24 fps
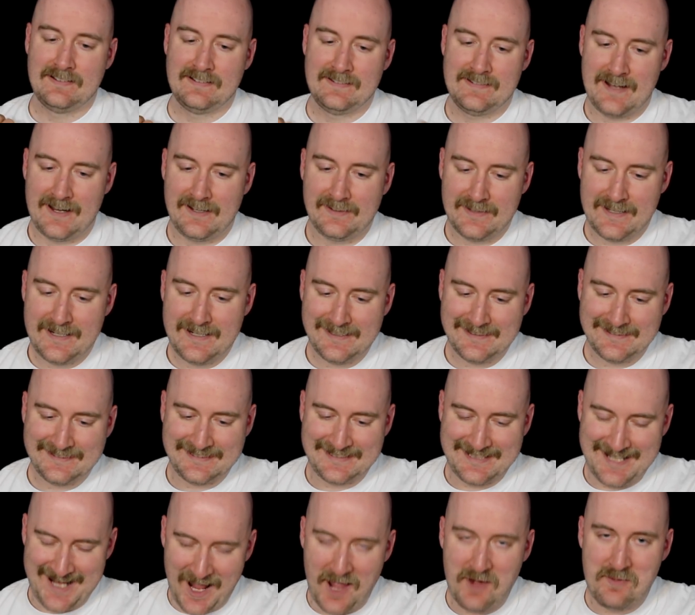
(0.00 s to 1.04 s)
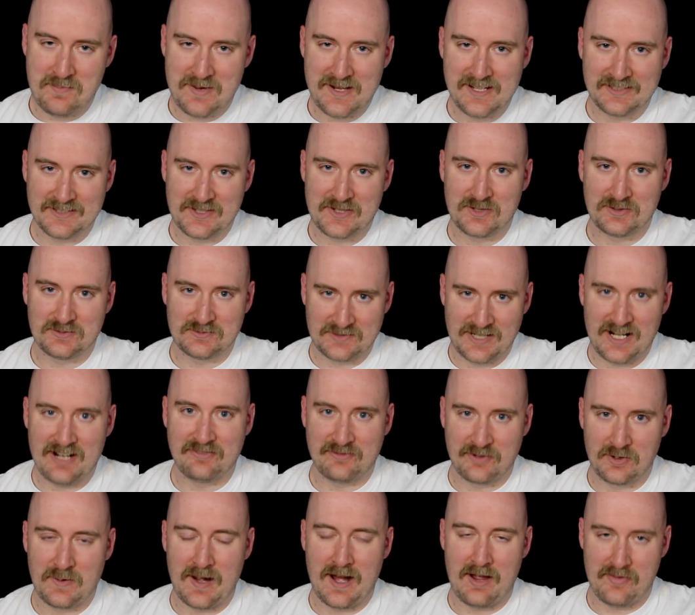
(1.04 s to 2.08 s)
Nailia can be a little rough
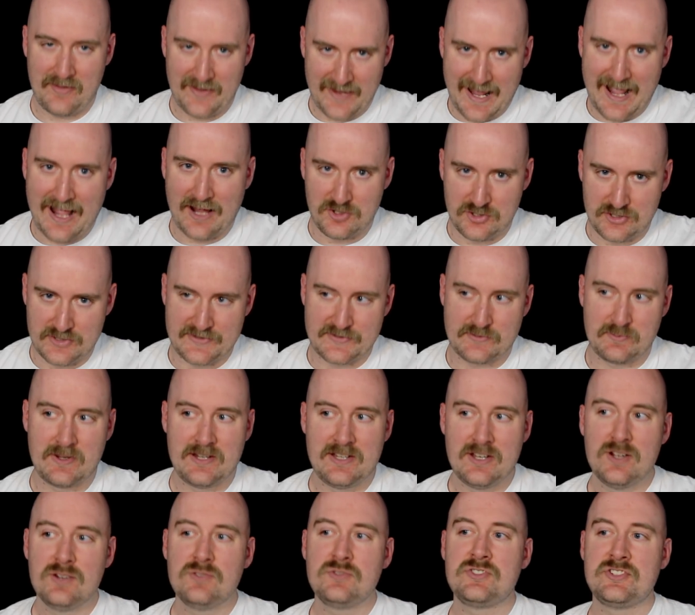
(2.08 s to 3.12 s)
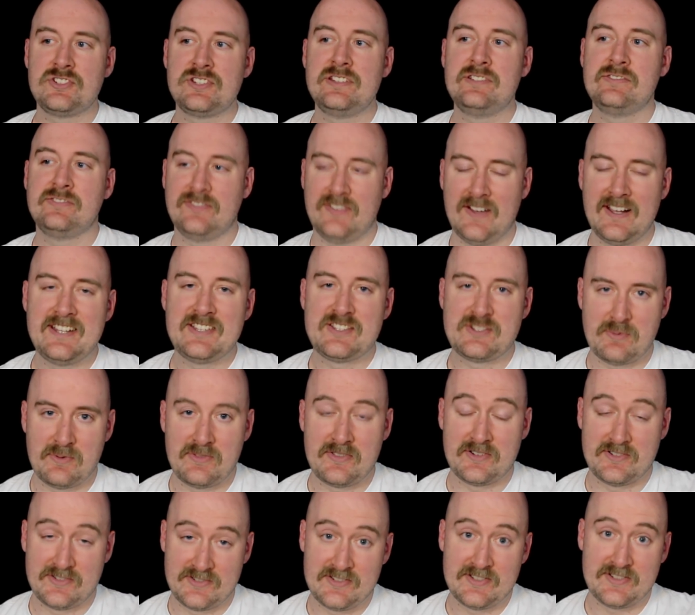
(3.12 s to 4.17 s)
around the edges. We know she fights with
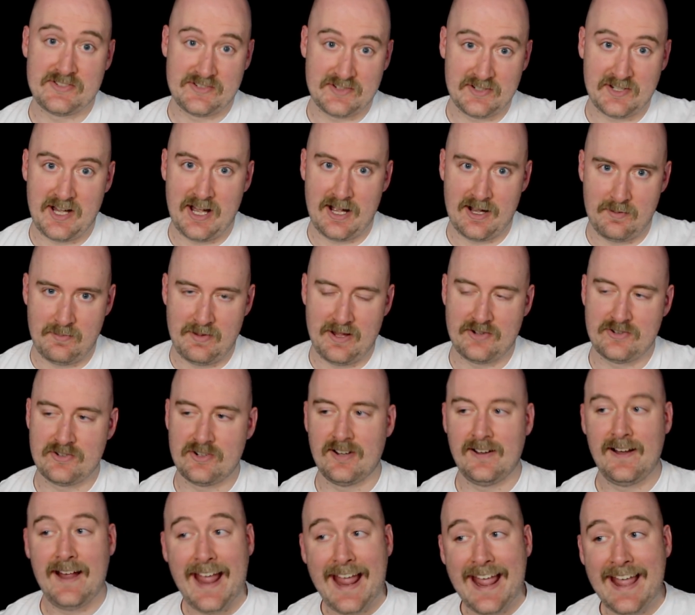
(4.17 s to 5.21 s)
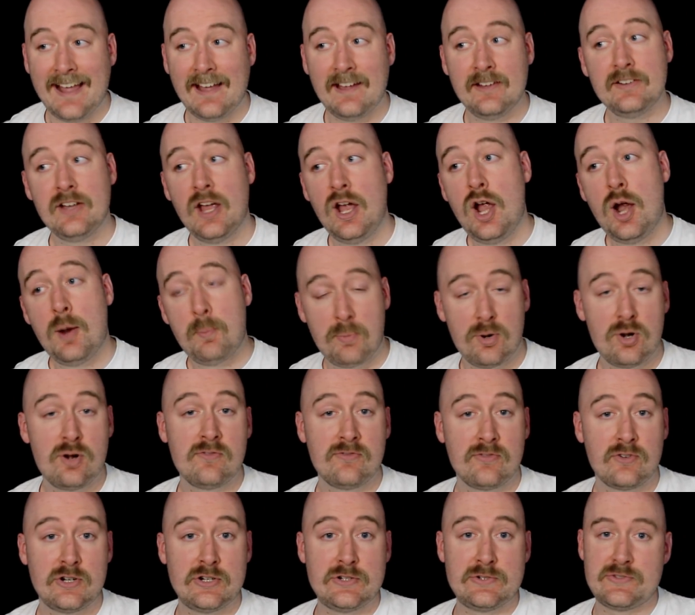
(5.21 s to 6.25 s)
her sister Karametra, and
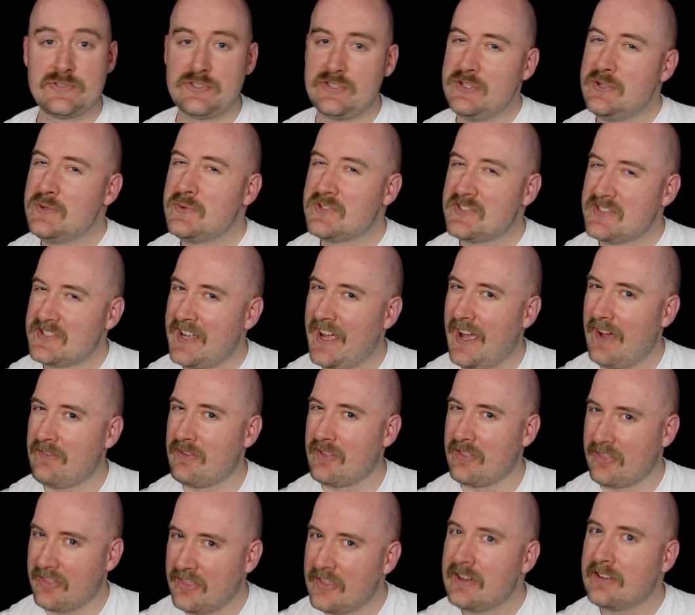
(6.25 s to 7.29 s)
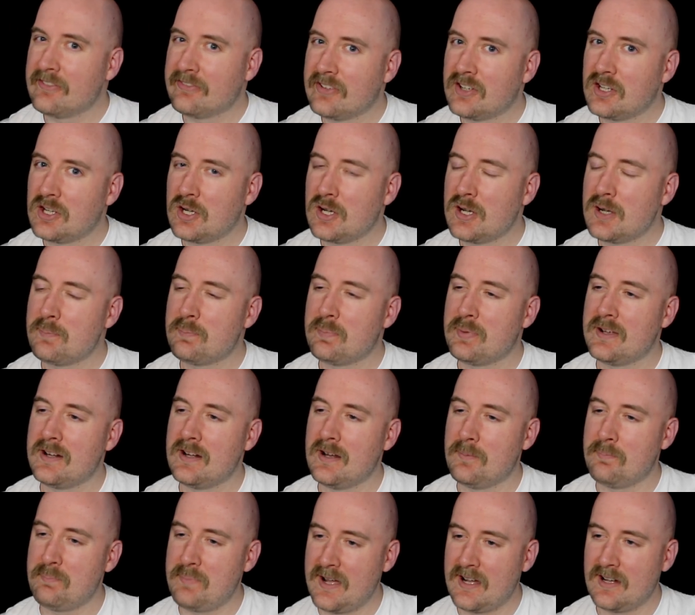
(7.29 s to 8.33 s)
Perforos used to have a thing for her, but
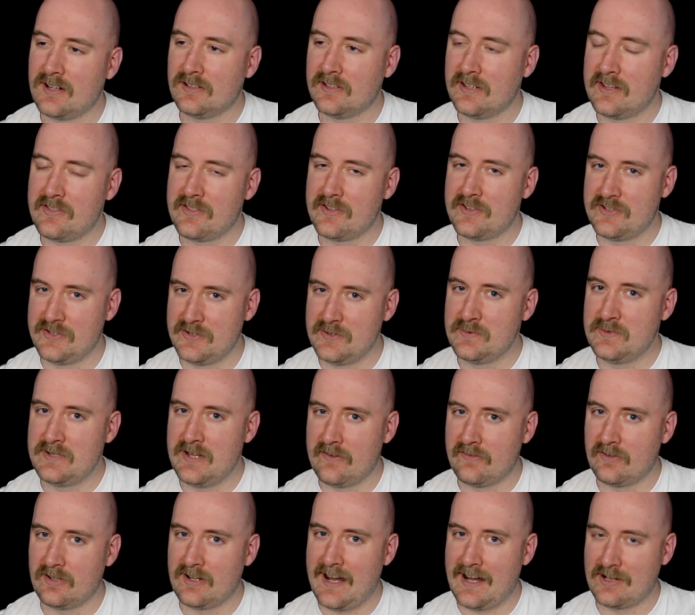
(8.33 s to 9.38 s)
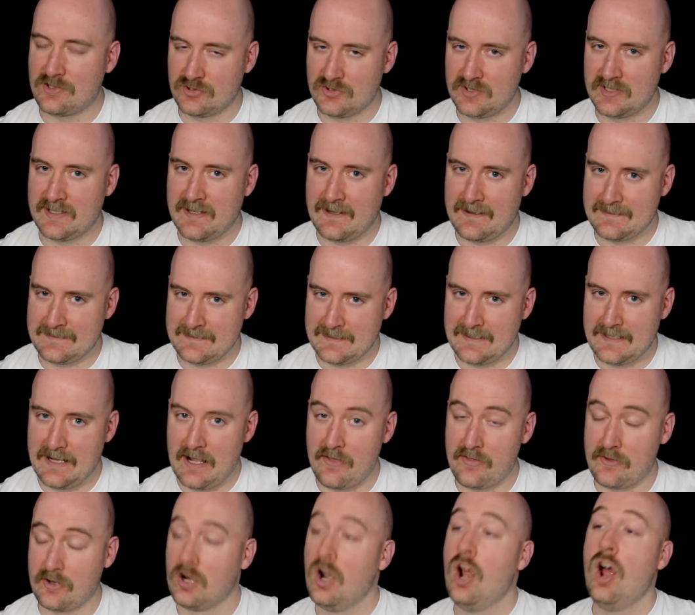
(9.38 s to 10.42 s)
apparently the two never actually got
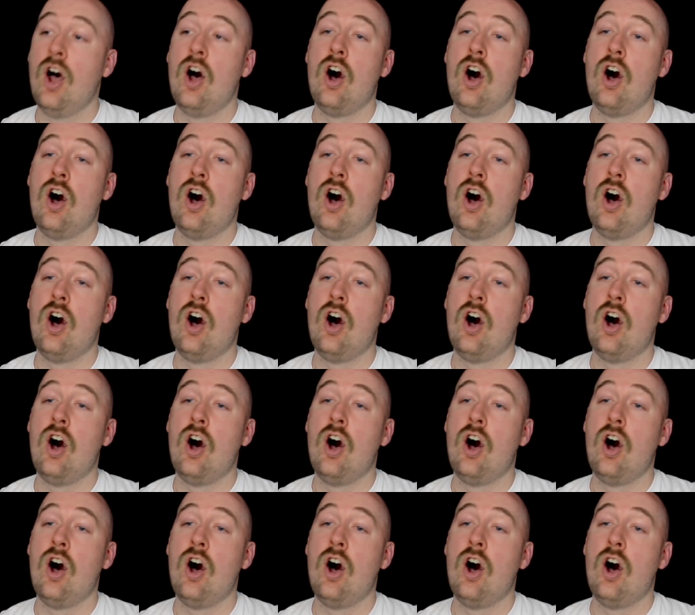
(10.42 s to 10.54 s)
together.